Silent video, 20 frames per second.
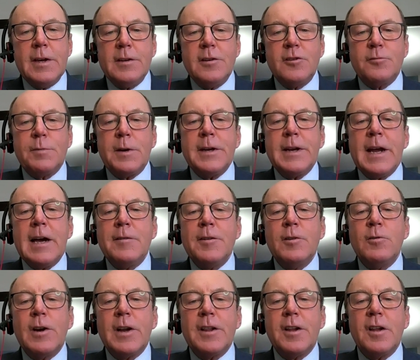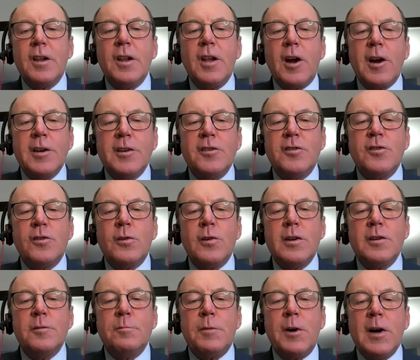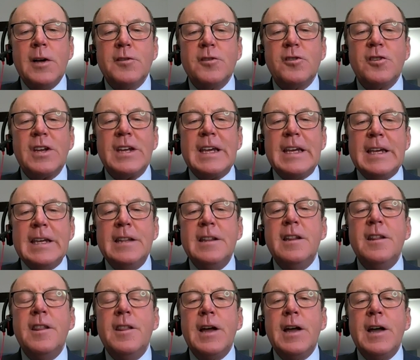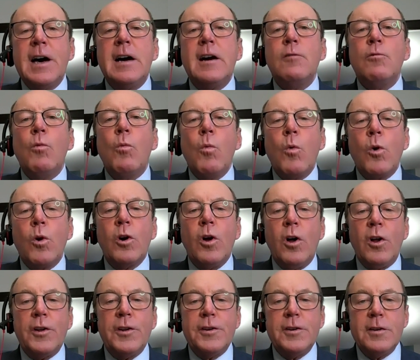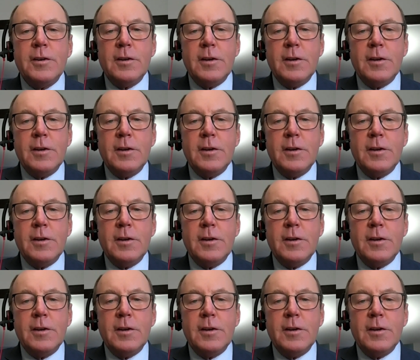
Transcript: Despite having one of the largest oil deposits in the world,